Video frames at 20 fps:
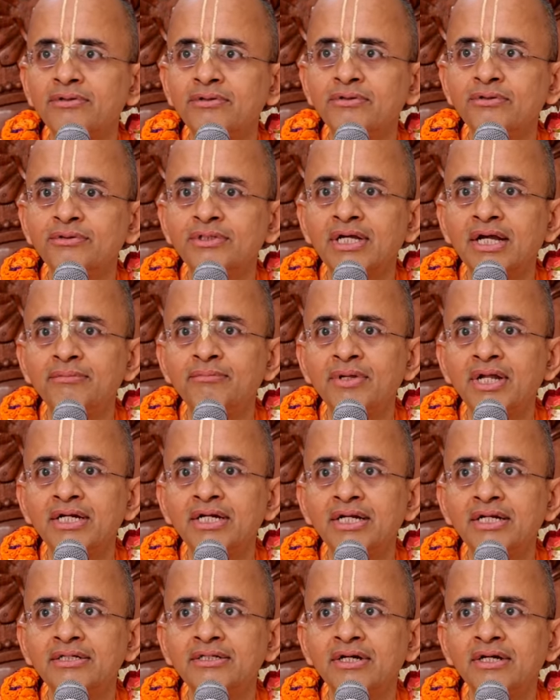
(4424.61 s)
you can
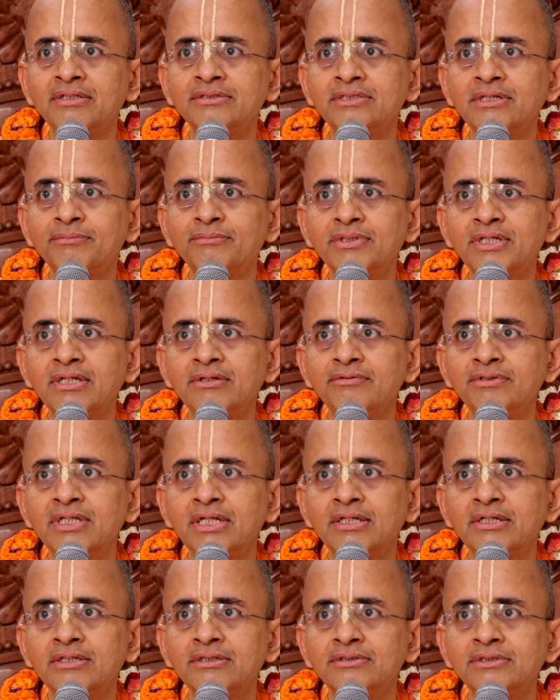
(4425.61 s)
meditate on something
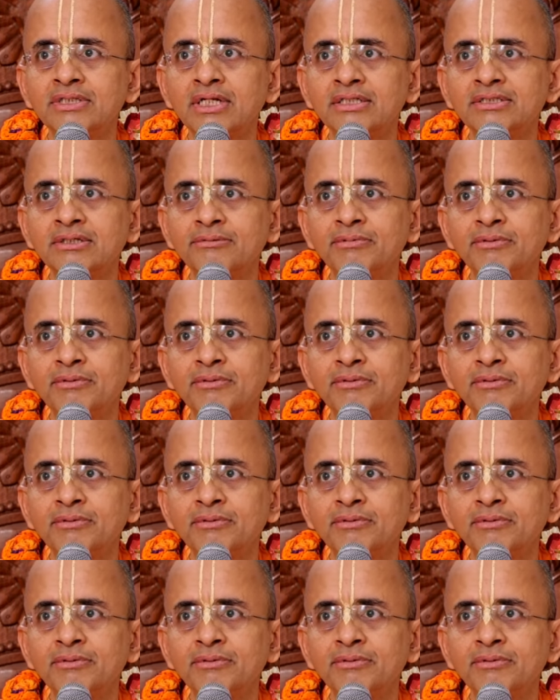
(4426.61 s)
within Krishna,